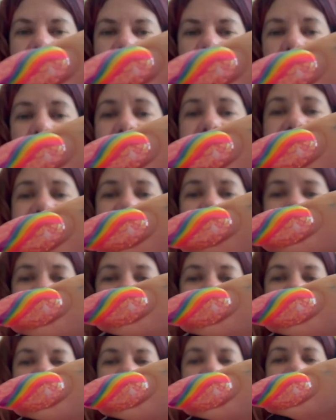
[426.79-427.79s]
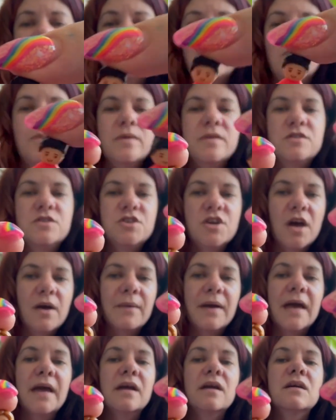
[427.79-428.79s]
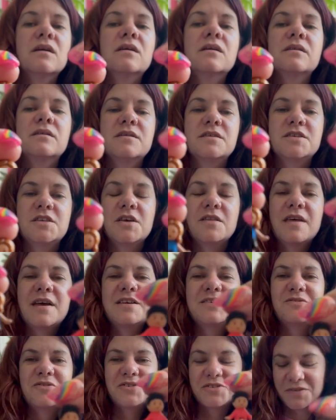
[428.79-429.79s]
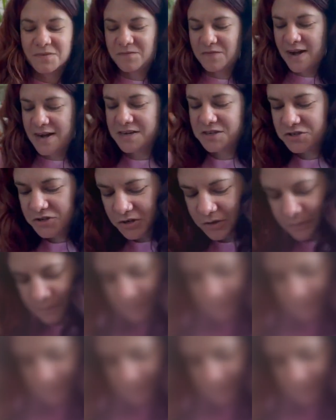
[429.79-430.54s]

Honestly, she should have got with Joey. So there's Ross and Rachel.